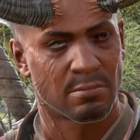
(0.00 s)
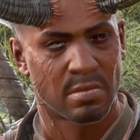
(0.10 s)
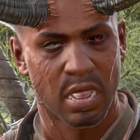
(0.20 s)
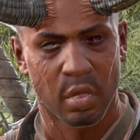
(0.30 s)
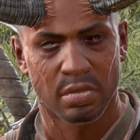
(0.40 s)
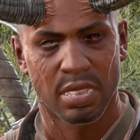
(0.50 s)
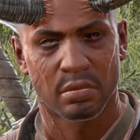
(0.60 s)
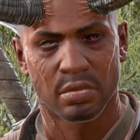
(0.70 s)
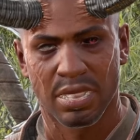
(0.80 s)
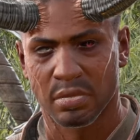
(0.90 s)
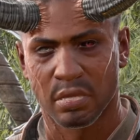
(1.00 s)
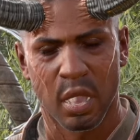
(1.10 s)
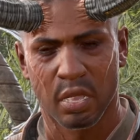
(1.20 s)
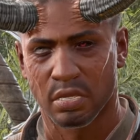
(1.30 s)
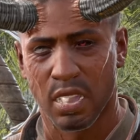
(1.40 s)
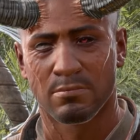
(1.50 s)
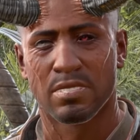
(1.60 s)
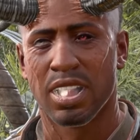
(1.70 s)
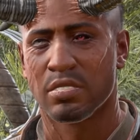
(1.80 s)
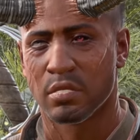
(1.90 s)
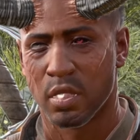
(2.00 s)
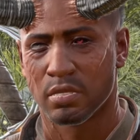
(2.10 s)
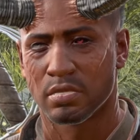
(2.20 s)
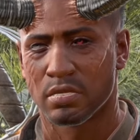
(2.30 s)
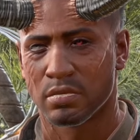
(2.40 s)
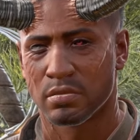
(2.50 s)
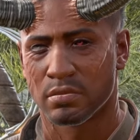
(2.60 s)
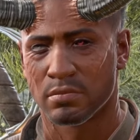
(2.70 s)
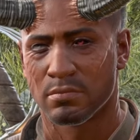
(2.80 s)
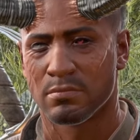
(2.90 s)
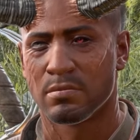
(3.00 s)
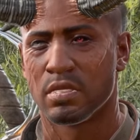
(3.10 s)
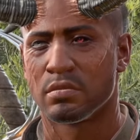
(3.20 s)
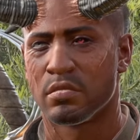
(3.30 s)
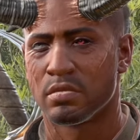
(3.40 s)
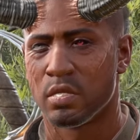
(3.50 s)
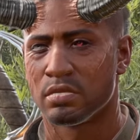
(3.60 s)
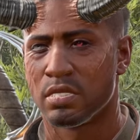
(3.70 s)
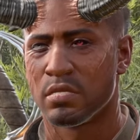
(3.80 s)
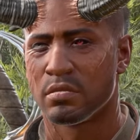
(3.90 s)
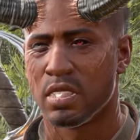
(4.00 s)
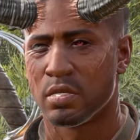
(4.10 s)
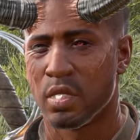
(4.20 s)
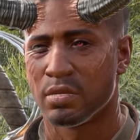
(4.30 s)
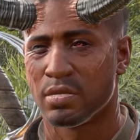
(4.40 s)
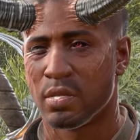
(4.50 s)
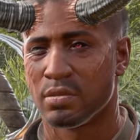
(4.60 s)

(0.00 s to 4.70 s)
Absolute has seized not just my father, but the future of the Sword